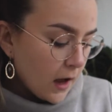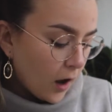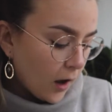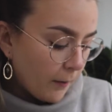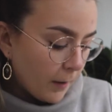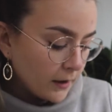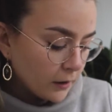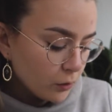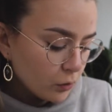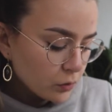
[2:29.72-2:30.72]
And
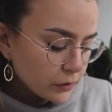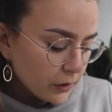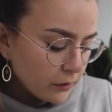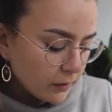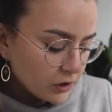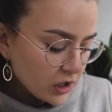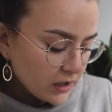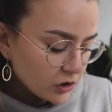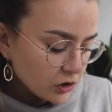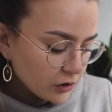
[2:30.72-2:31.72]
I also
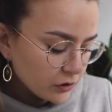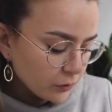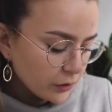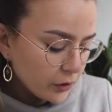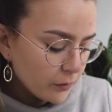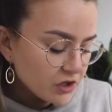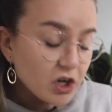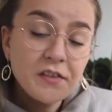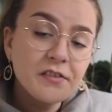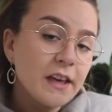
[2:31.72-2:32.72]
changed the soil, which
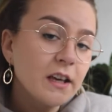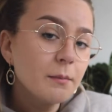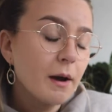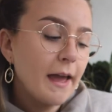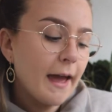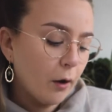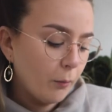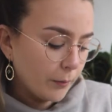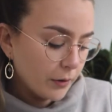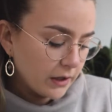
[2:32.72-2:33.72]
I think might
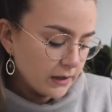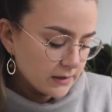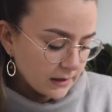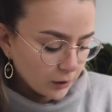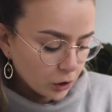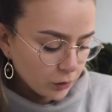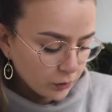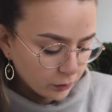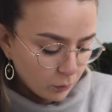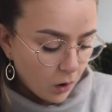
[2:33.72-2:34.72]
help. I put it into like a
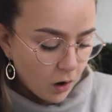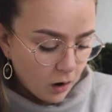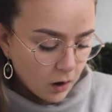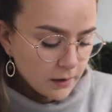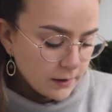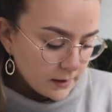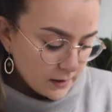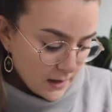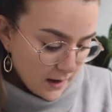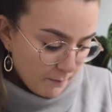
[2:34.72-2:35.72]
cocoa
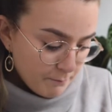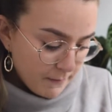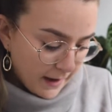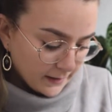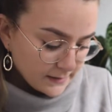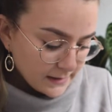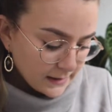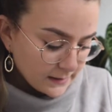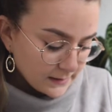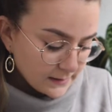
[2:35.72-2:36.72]
mix
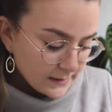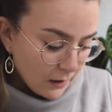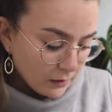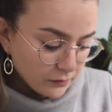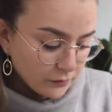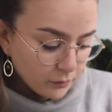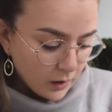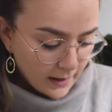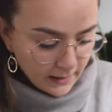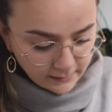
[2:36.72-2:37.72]
instead of
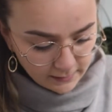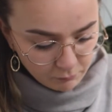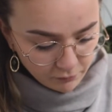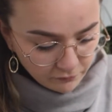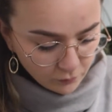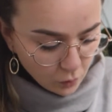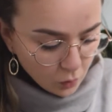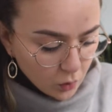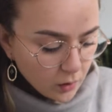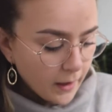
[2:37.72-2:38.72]
what I had it in
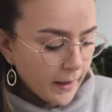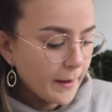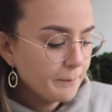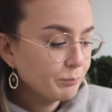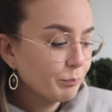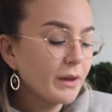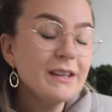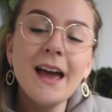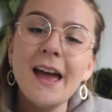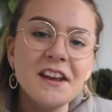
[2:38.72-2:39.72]
before. But
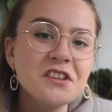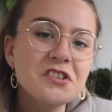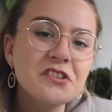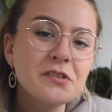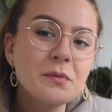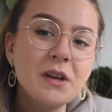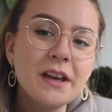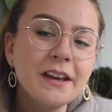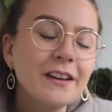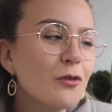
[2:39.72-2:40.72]
yeah, it's just
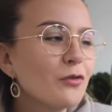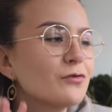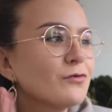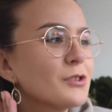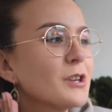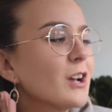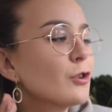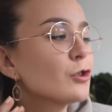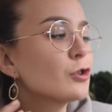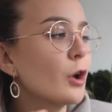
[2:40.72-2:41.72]

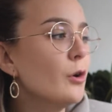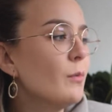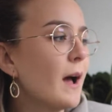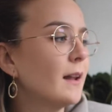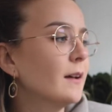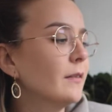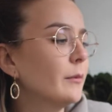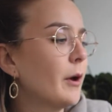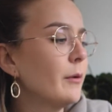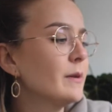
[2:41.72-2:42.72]
doing so well at
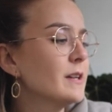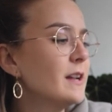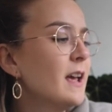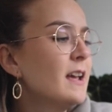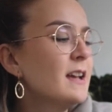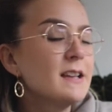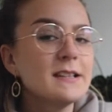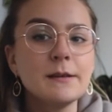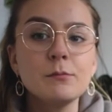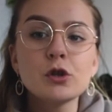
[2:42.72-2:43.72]
the moment.
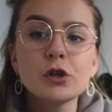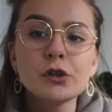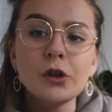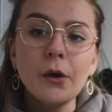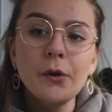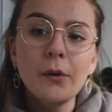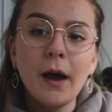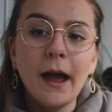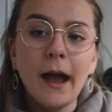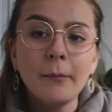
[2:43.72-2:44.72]
Seems so
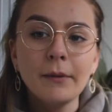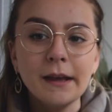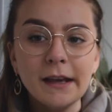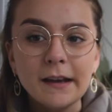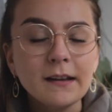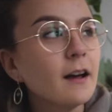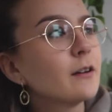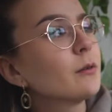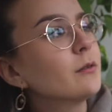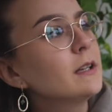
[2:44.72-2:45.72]
happy,
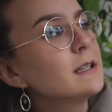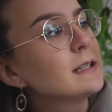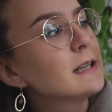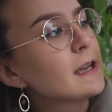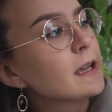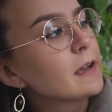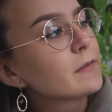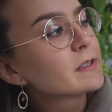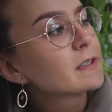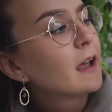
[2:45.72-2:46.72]
like all these
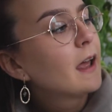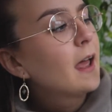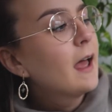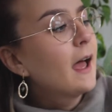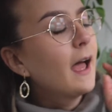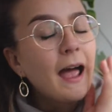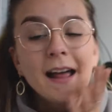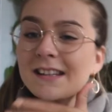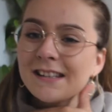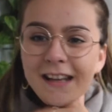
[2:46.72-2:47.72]
leaves.
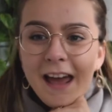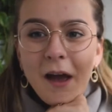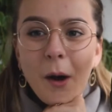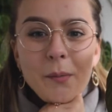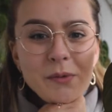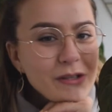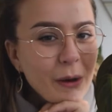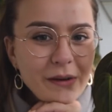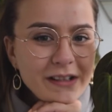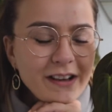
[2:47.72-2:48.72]
And yeah, I'm
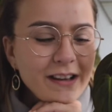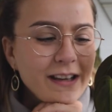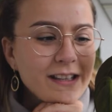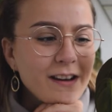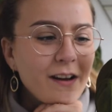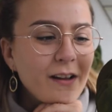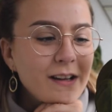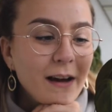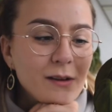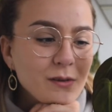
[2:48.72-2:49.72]
so excited.
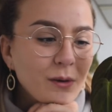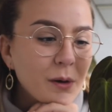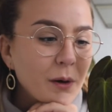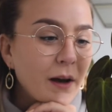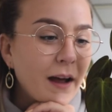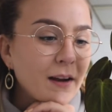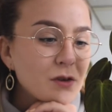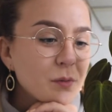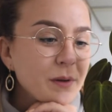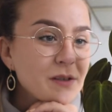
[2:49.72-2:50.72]
Now it's on an
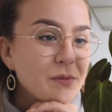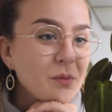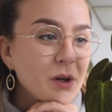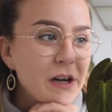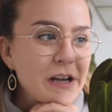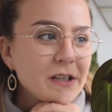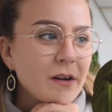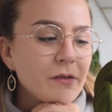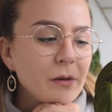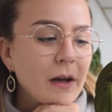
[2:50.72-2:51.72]
actual piece of wood,
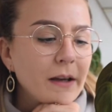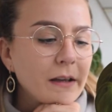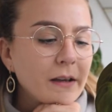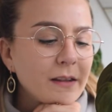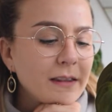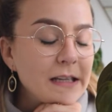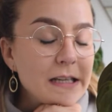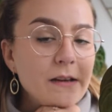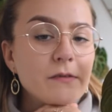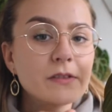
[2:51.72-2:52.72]
I feel like the
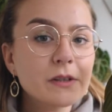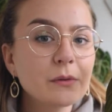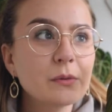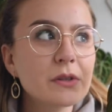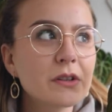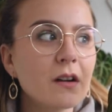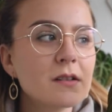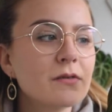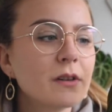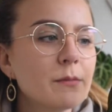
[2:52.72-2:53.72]
leaves will start
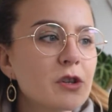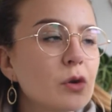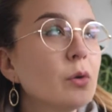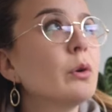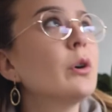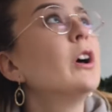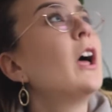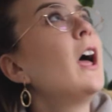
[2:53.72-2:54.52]
to really mature.